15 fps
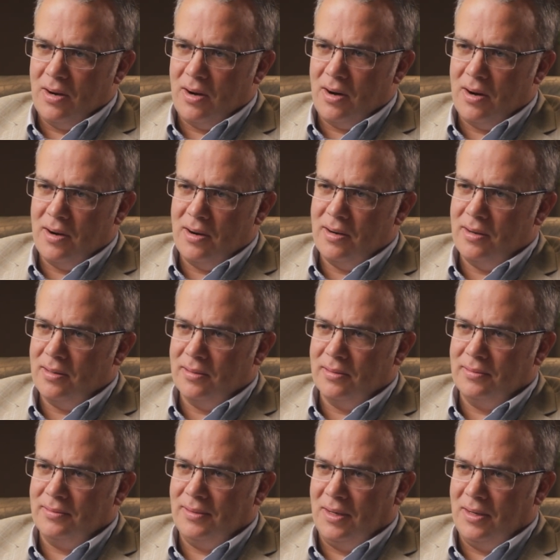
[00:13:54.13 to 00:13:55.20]

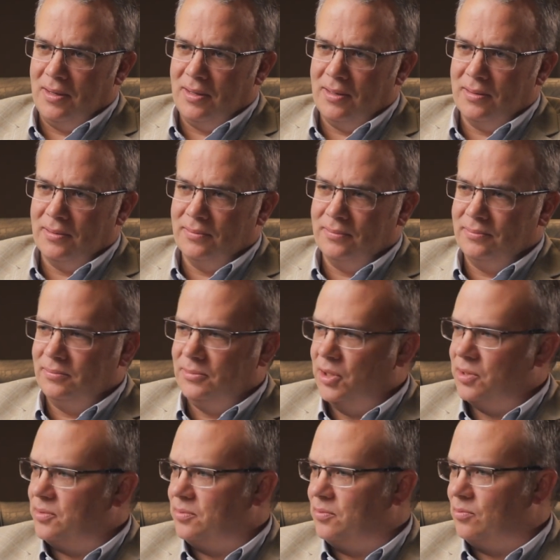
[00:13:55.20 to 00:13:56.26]
are are
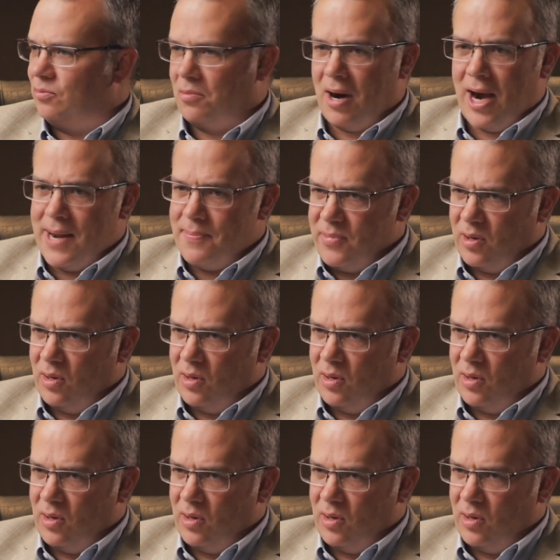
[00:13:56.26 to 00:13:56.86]
just ripe.